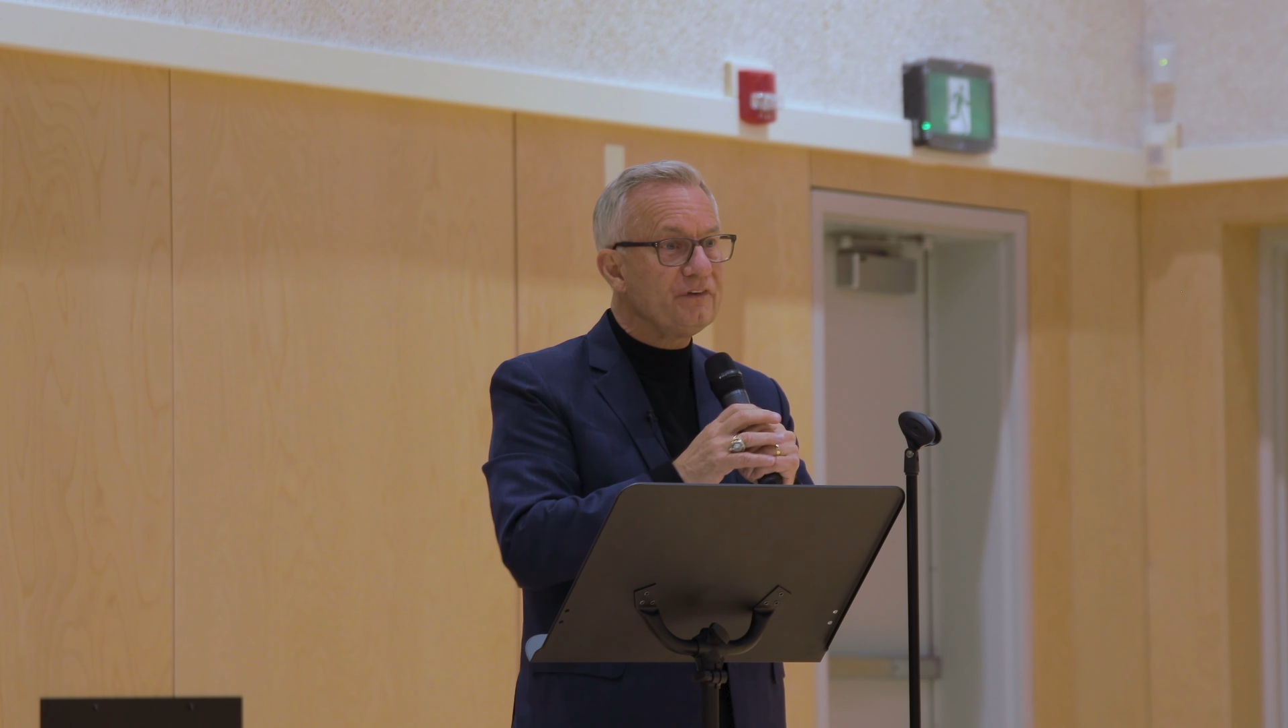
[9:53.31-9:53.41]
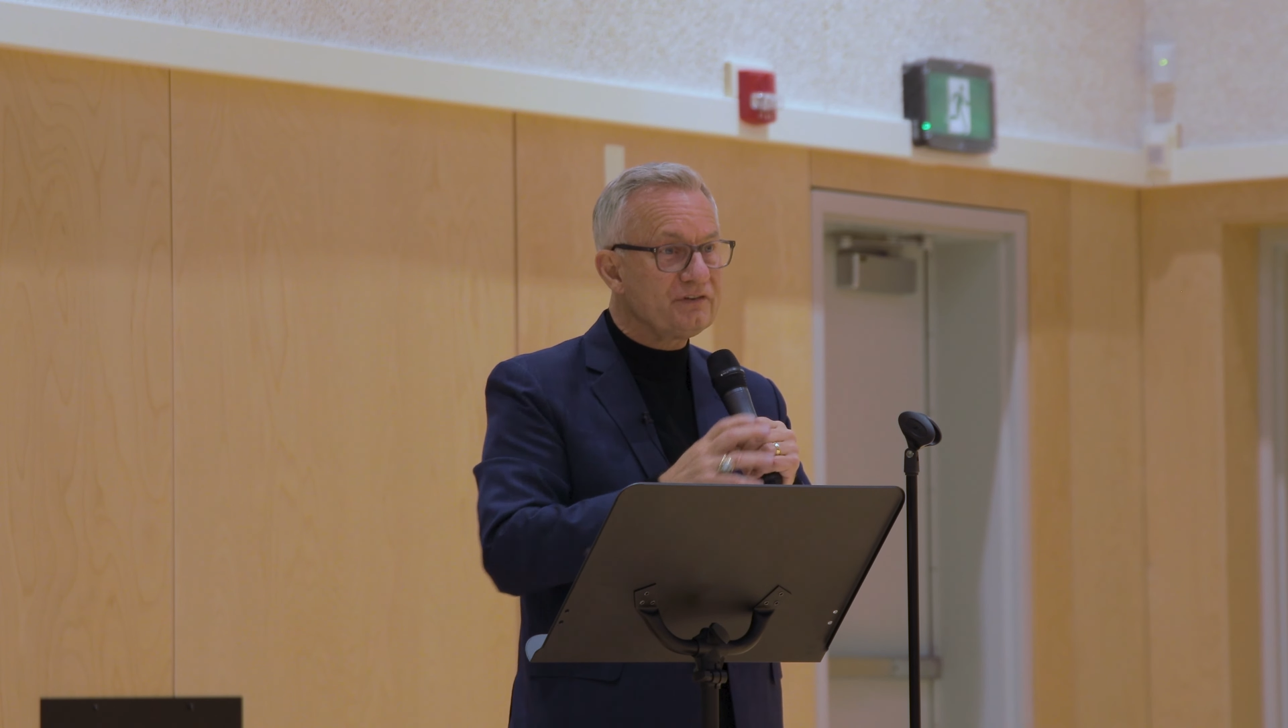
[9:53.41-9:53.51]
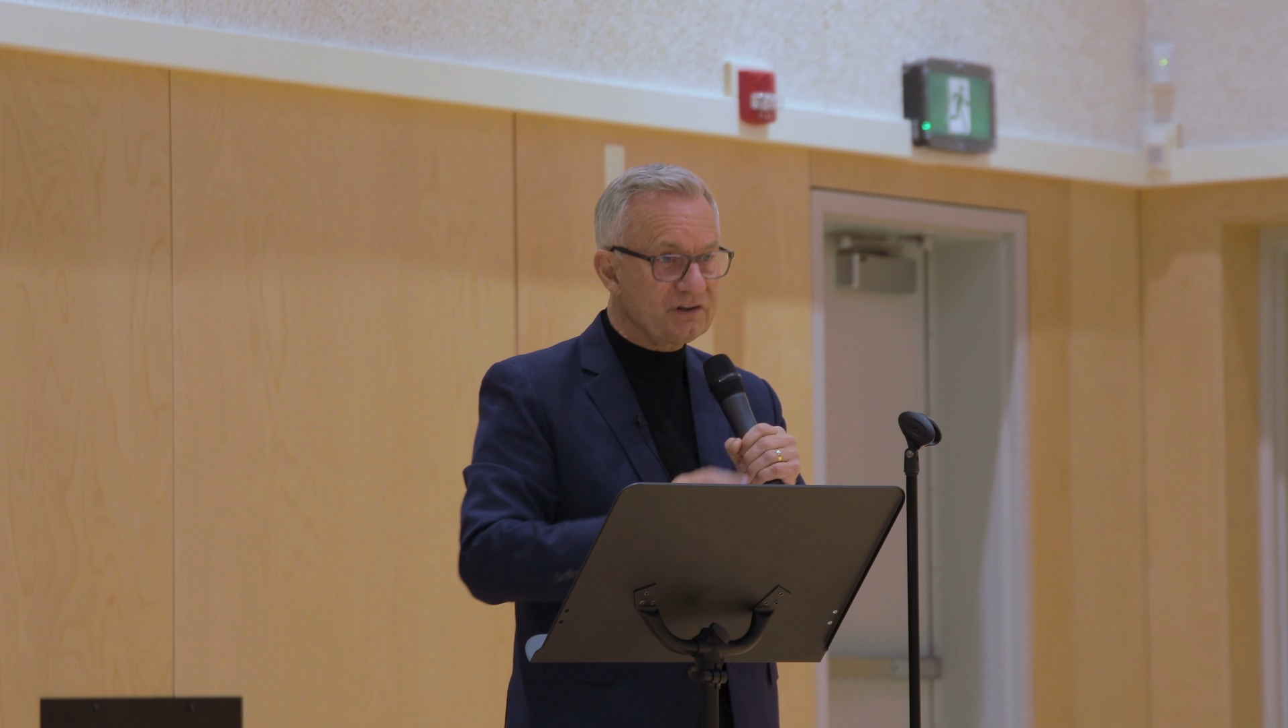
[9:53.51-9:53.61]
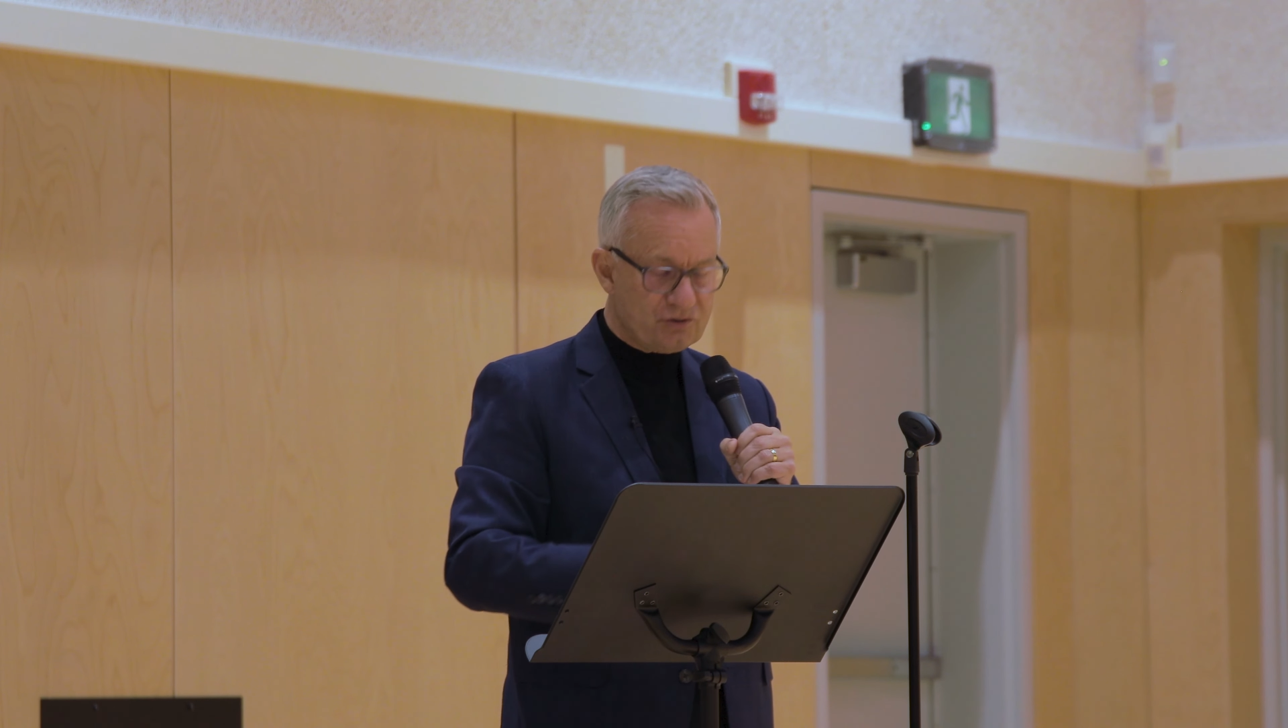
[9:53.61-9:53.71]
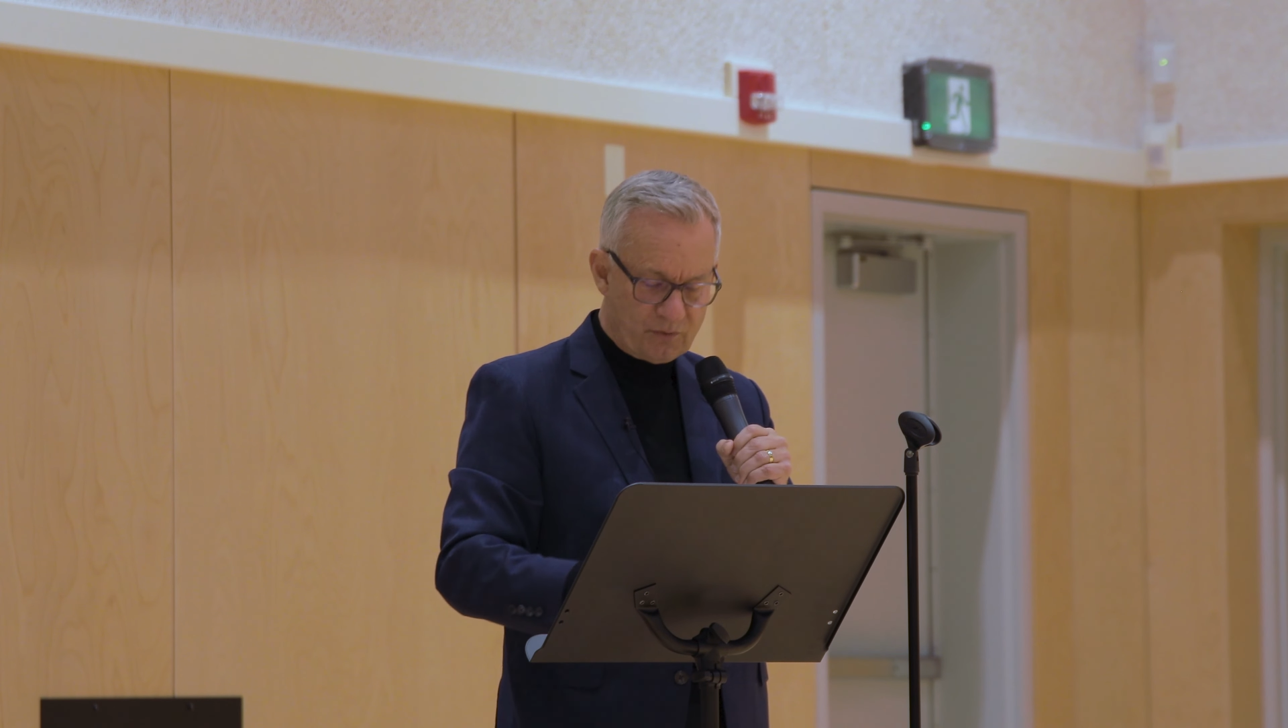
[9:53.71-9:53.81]
the
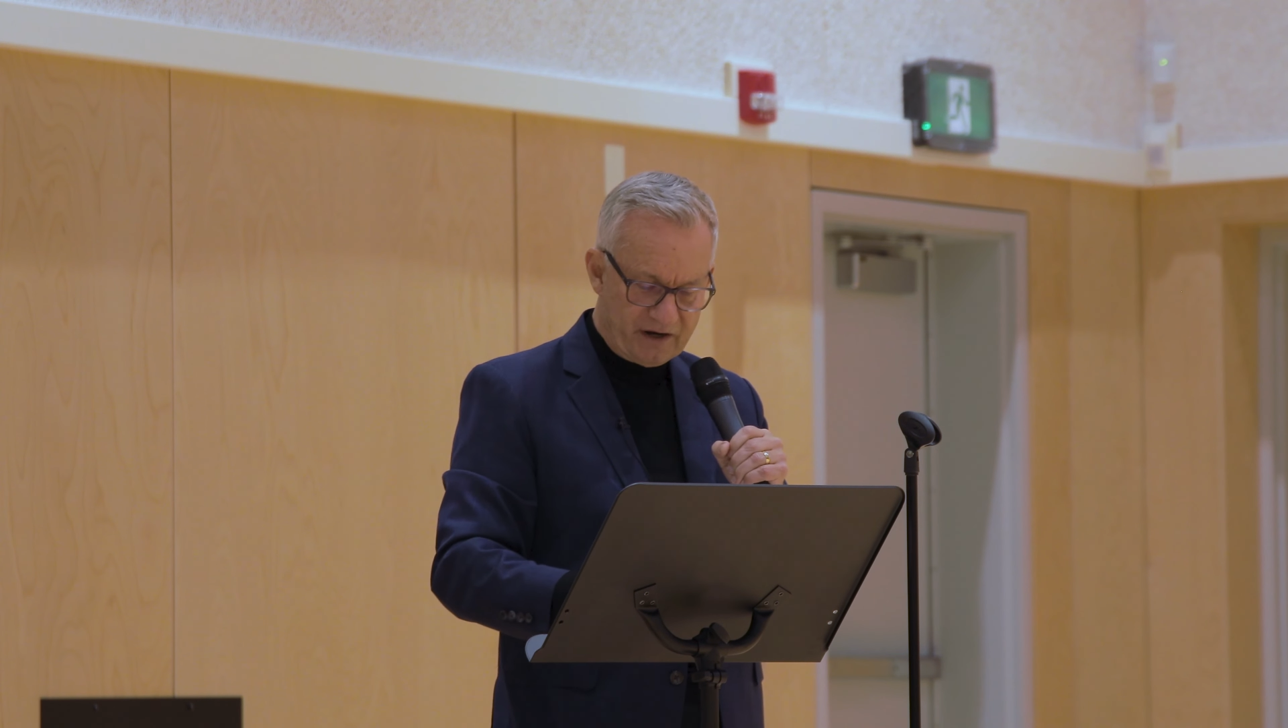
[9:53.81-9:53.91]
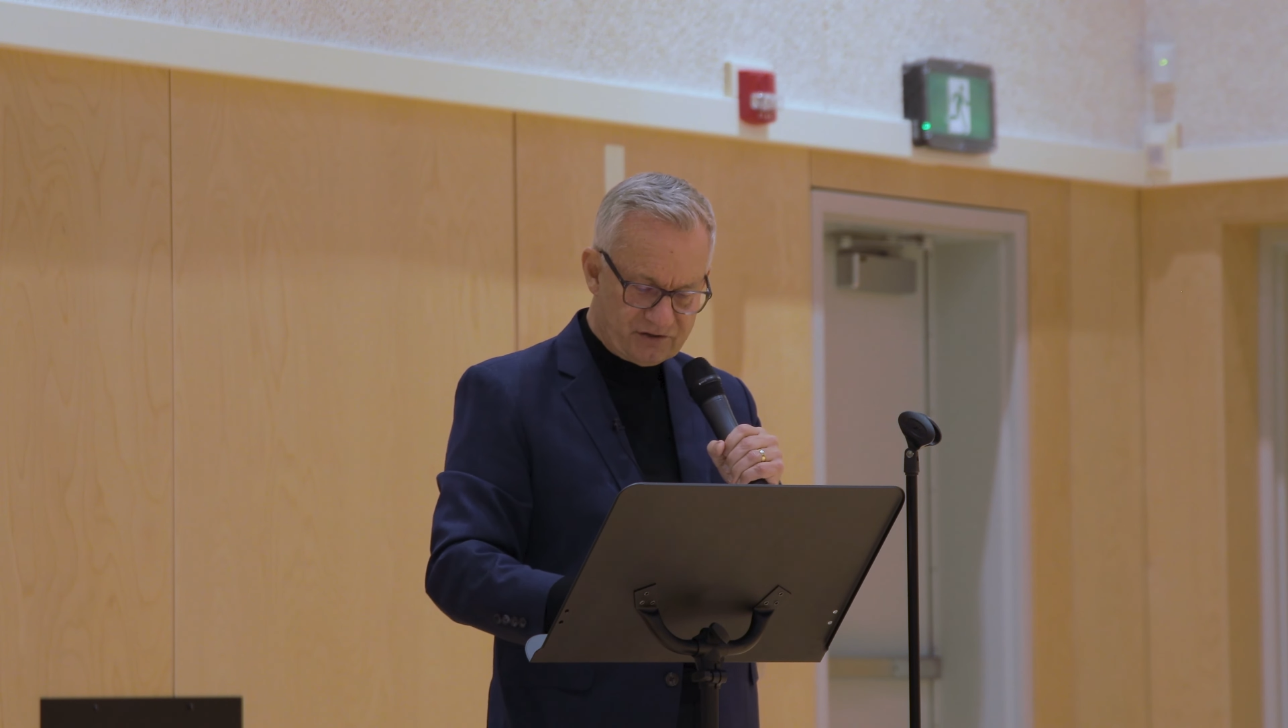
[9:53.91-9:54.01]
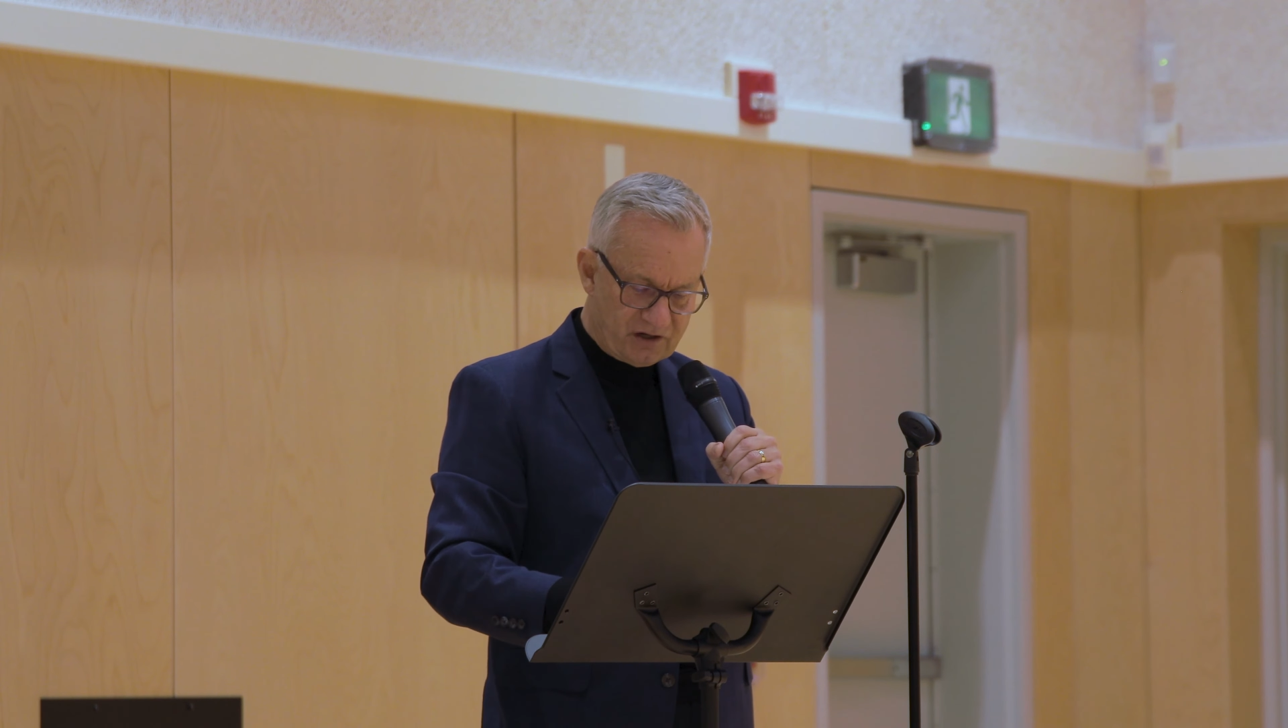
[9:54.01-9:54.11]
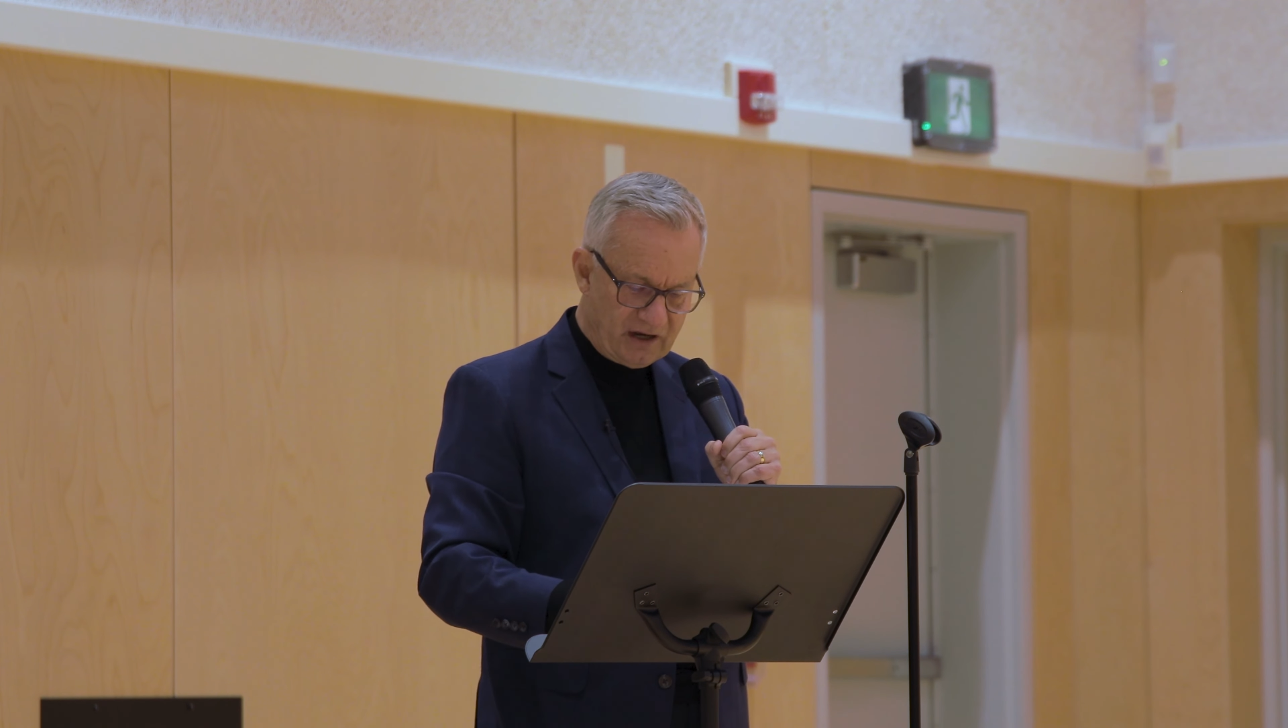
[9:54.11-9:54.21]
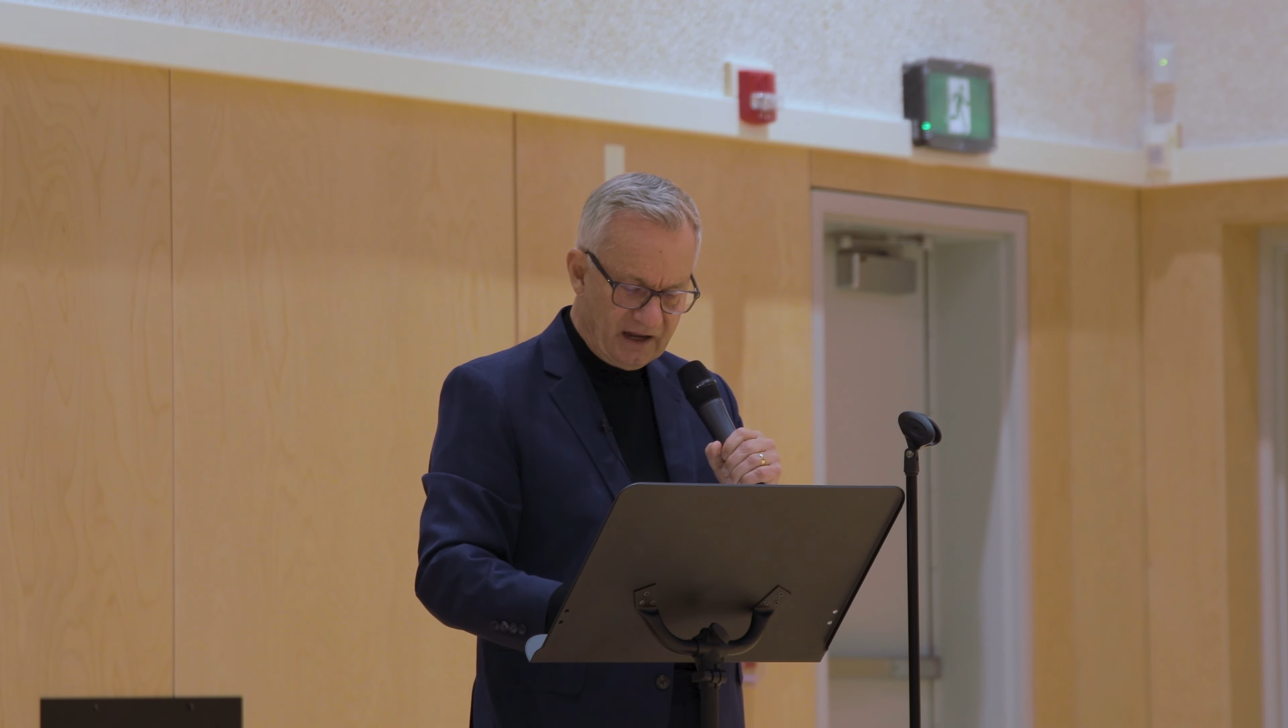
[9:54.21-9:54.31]

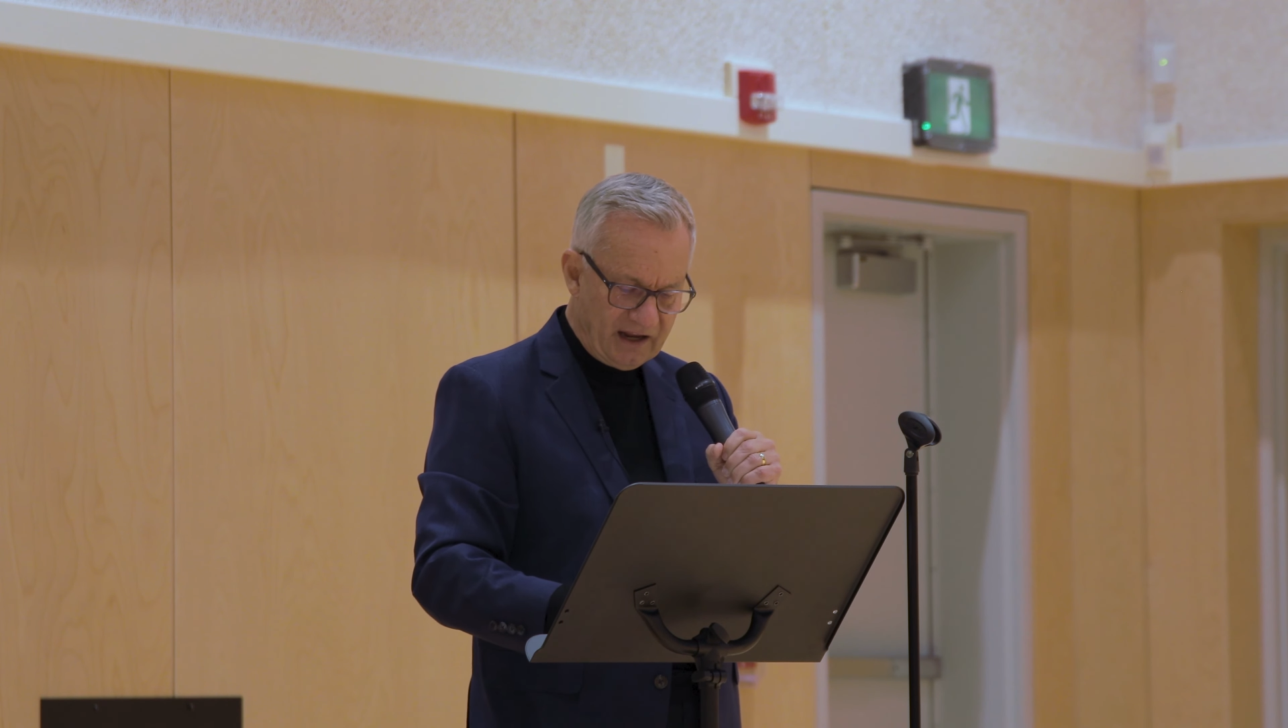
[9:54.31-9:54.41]
situation